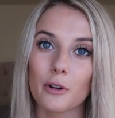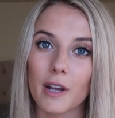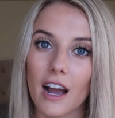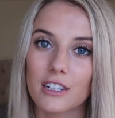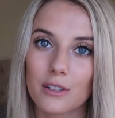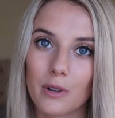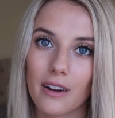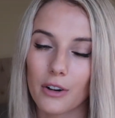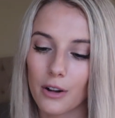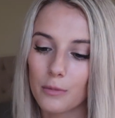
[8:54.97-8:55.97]
reaction
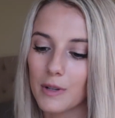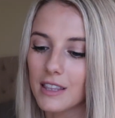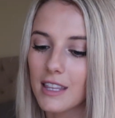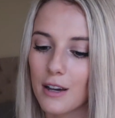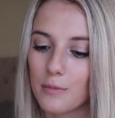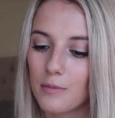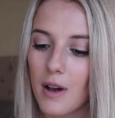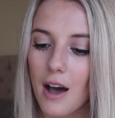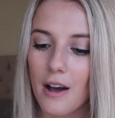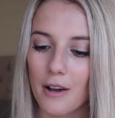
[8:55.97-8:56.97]
whenever I would beat them.